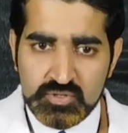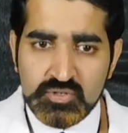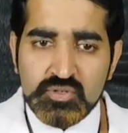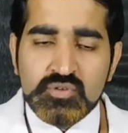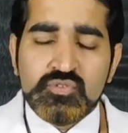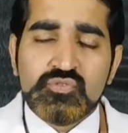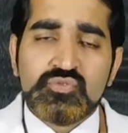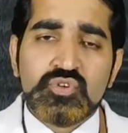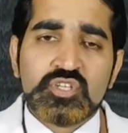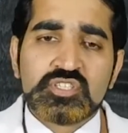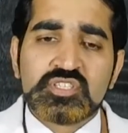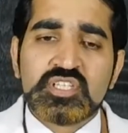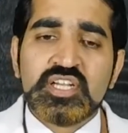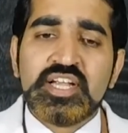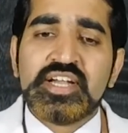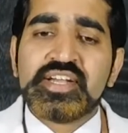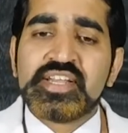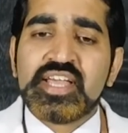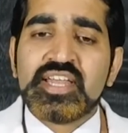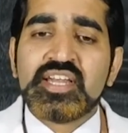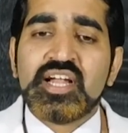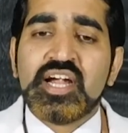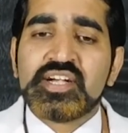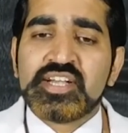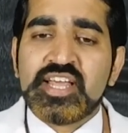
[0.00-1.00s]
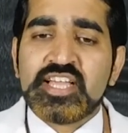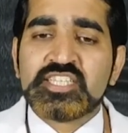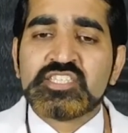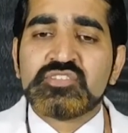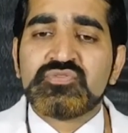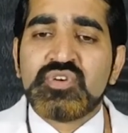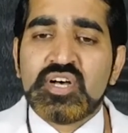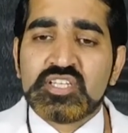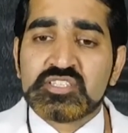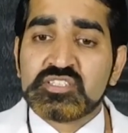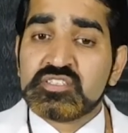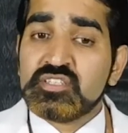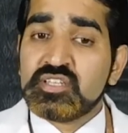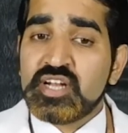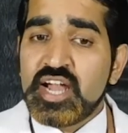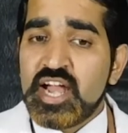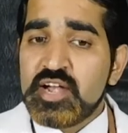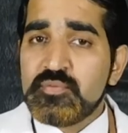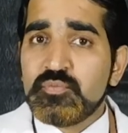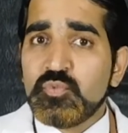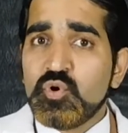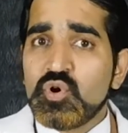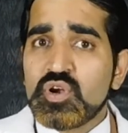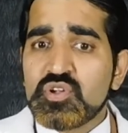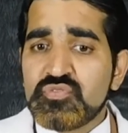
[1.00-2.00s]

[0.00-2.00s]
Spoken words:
Firstly, it can attach faster and more